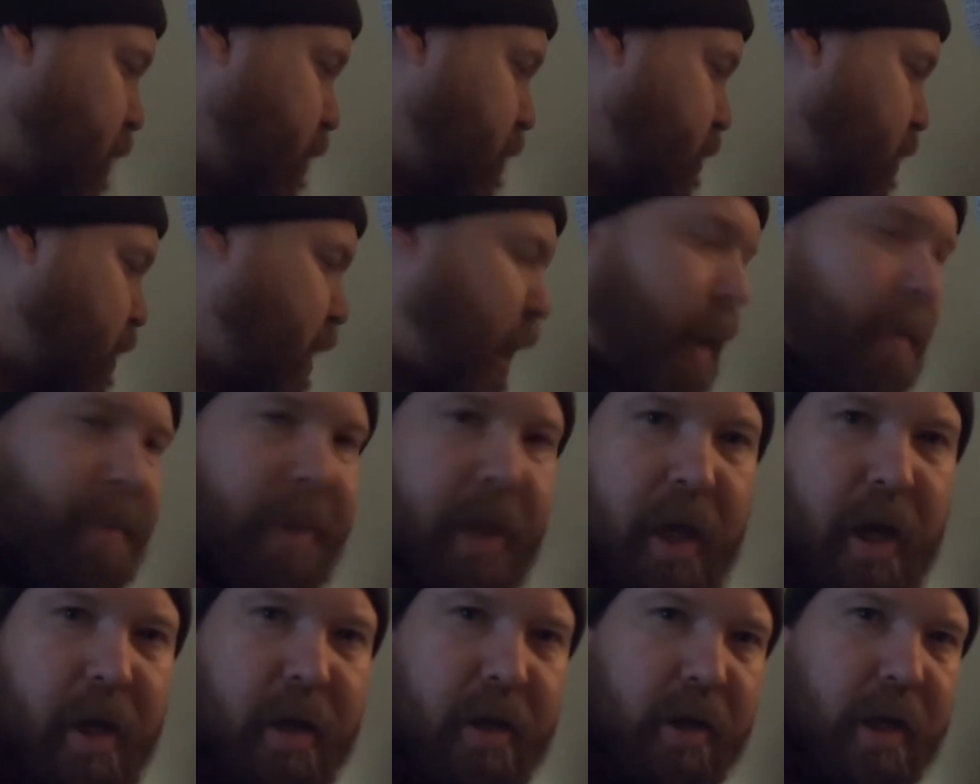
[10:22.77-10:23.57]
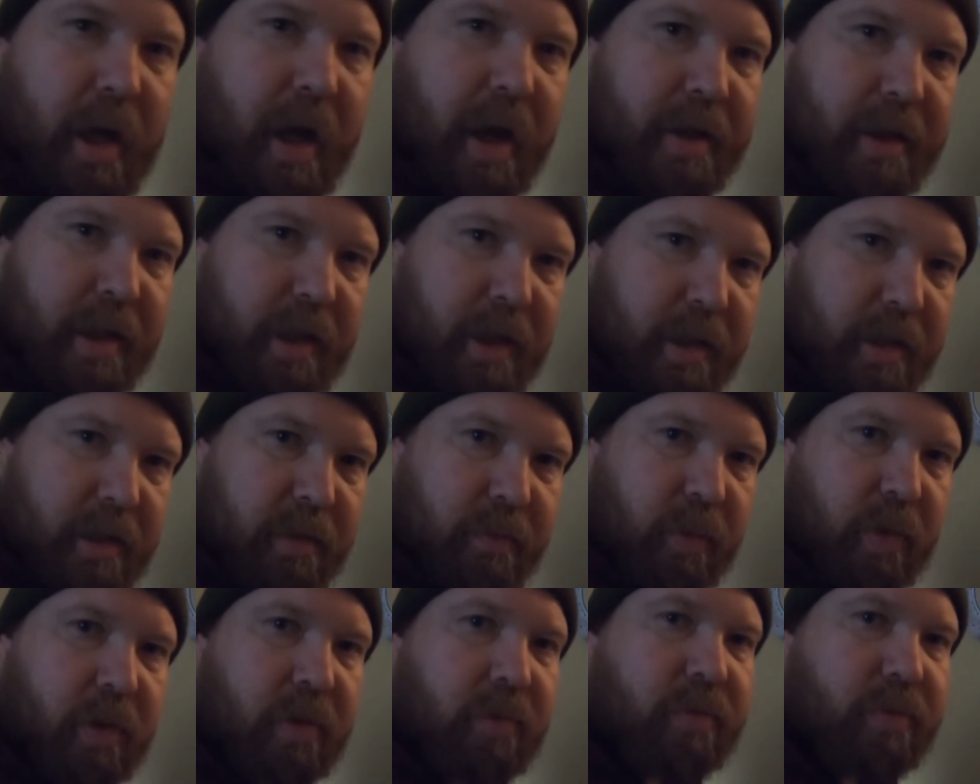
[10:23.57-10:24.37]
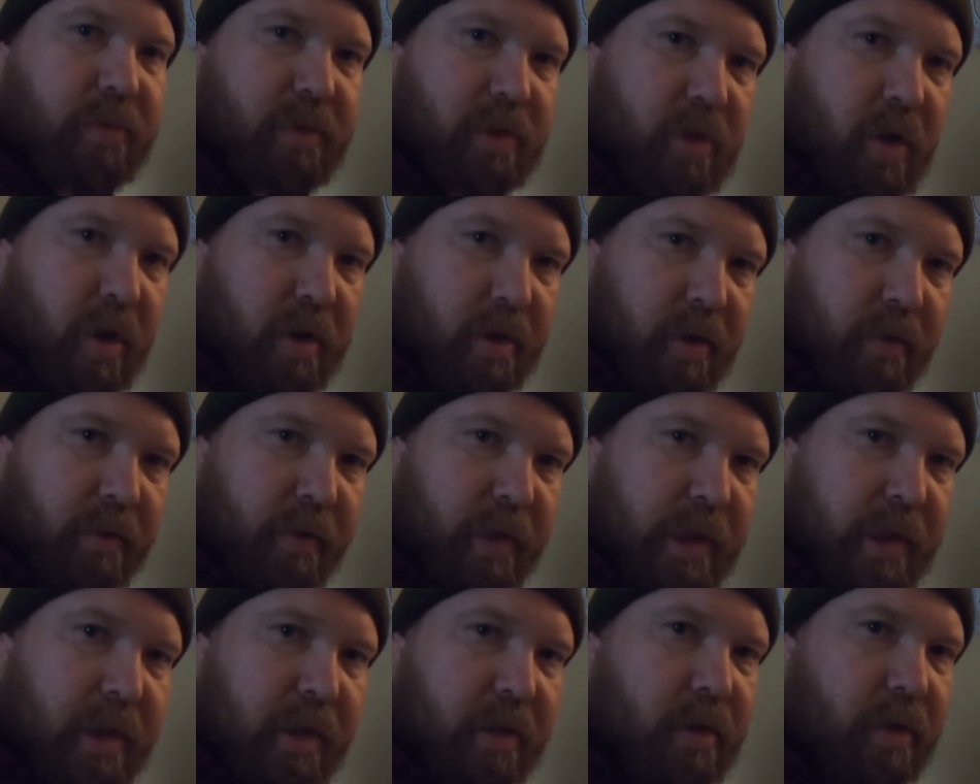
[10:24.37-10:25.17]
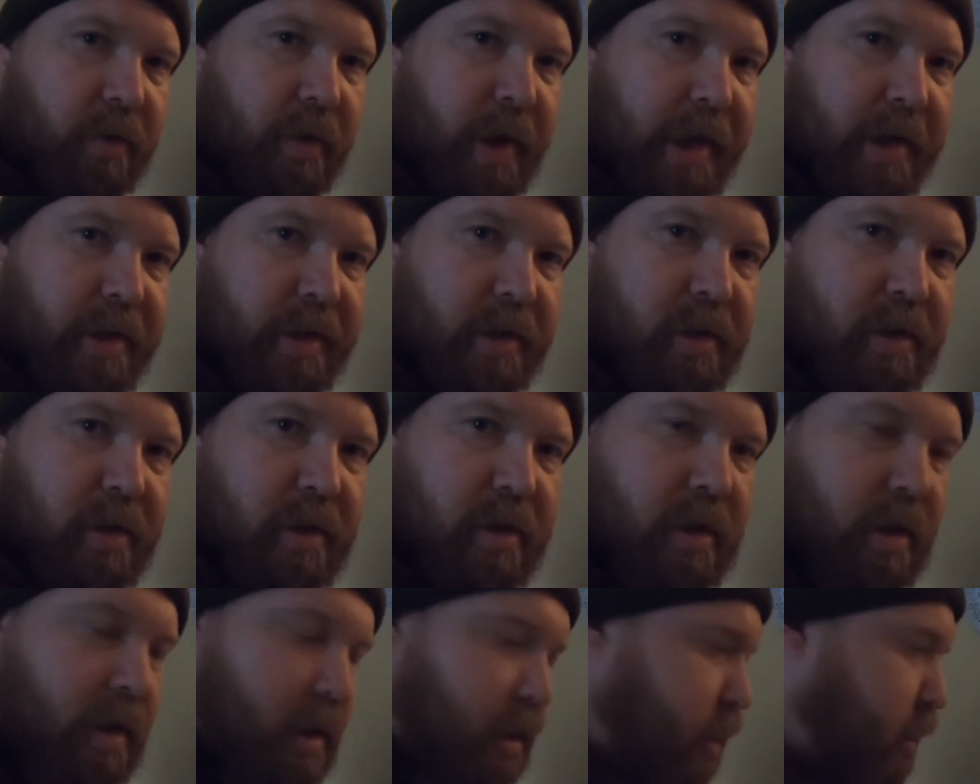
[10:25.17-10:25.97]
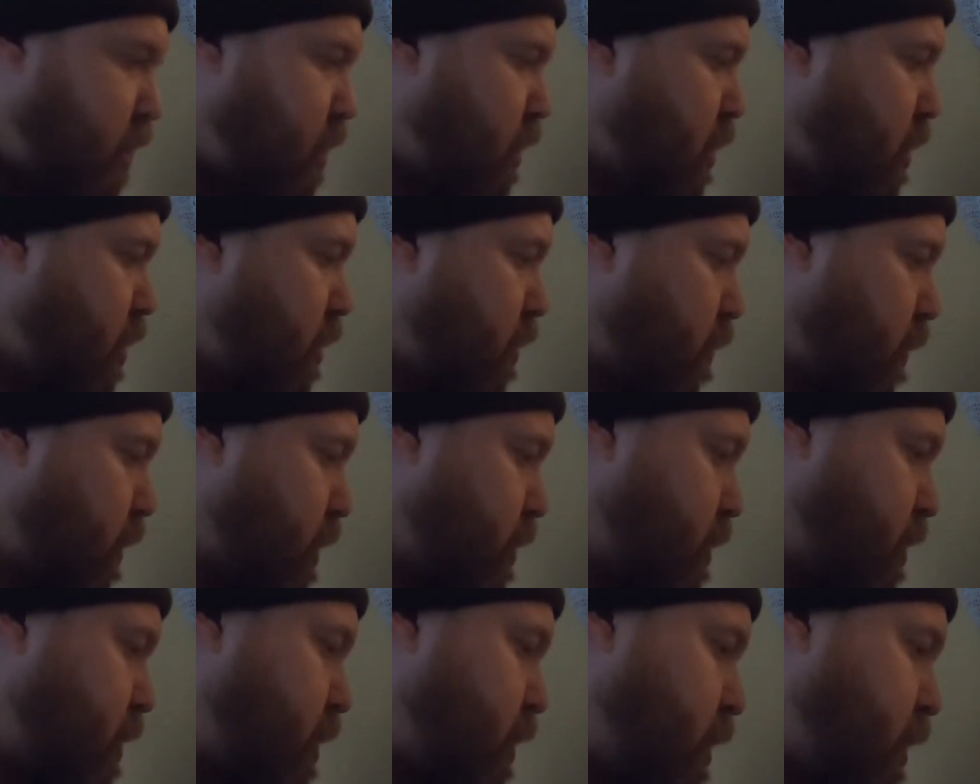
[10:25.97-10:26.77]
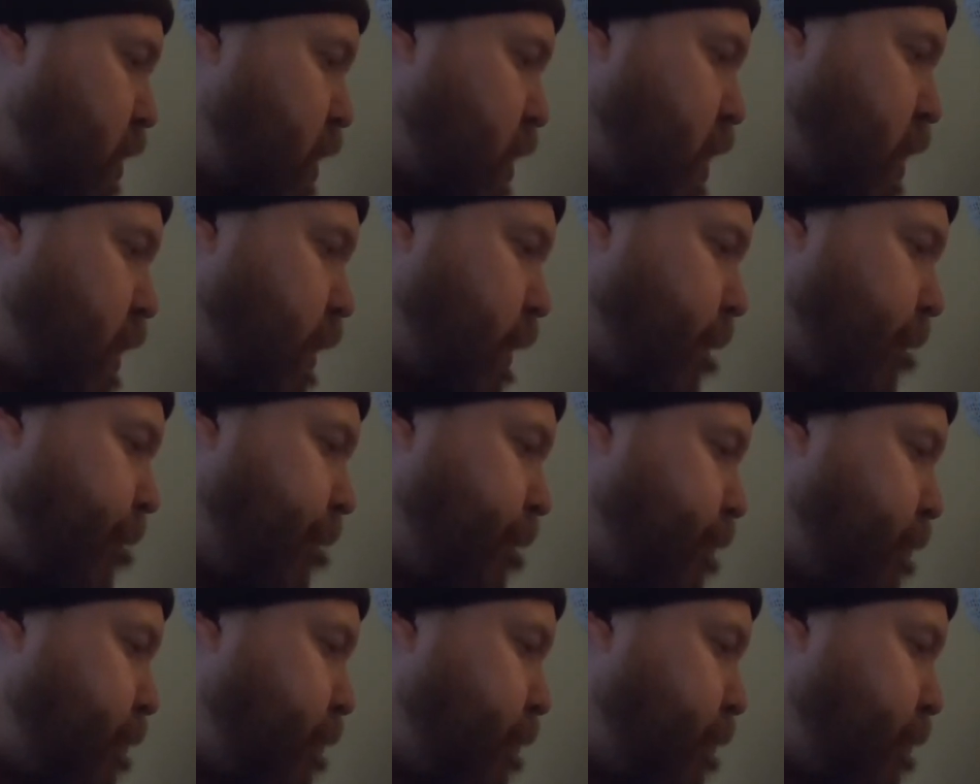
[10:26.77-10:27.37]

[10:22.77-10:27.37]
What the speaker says: I'm the kind of guy that will start to read the directions once the